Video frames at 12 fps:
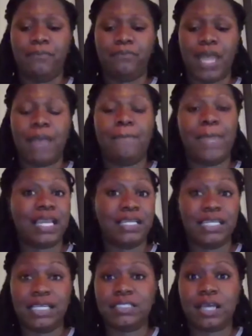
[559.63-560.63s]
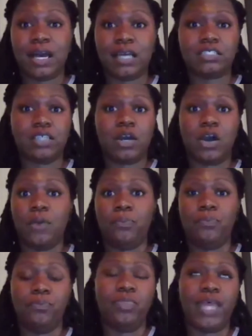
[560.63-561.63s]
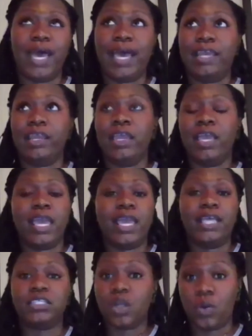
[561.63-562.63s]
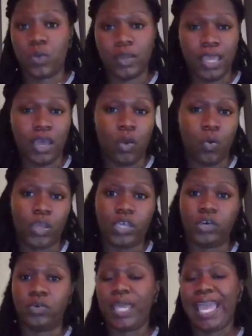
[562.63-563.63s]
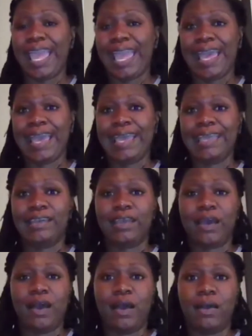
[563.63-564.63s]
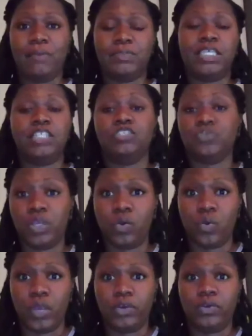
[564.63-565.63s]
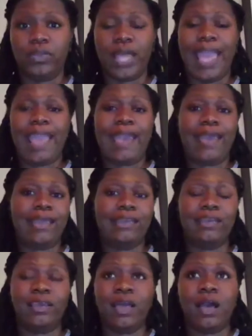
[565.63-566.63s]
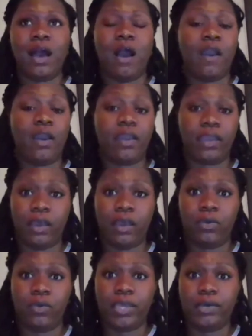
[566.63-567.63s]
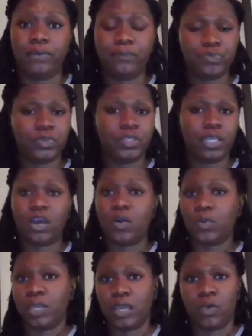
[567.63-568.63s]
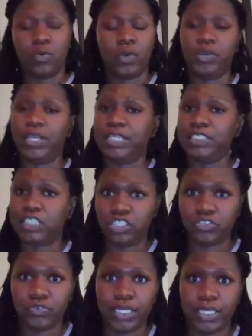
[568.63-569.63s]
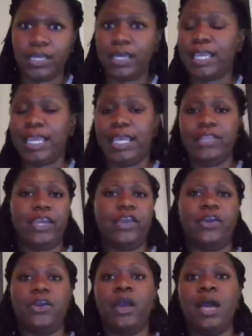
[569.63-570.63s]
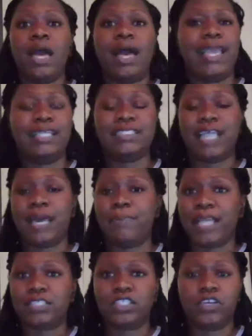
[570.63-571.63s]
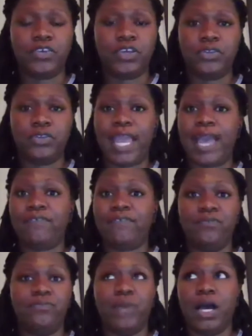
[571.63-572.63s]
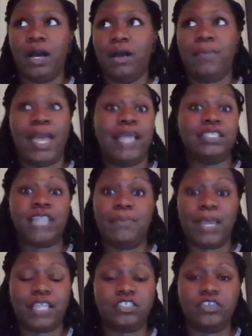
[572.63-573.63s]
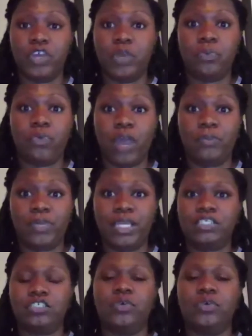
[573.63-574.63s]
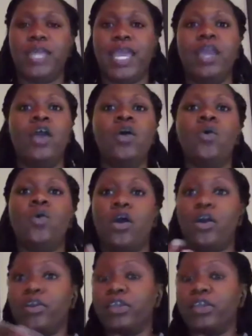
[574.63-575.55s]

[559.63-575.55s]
make a detox that is coconut oil and tea tree oil and argan oil. The coconut oil and tea tree, again, they're antibacterial. They have antibacterial properties, so they are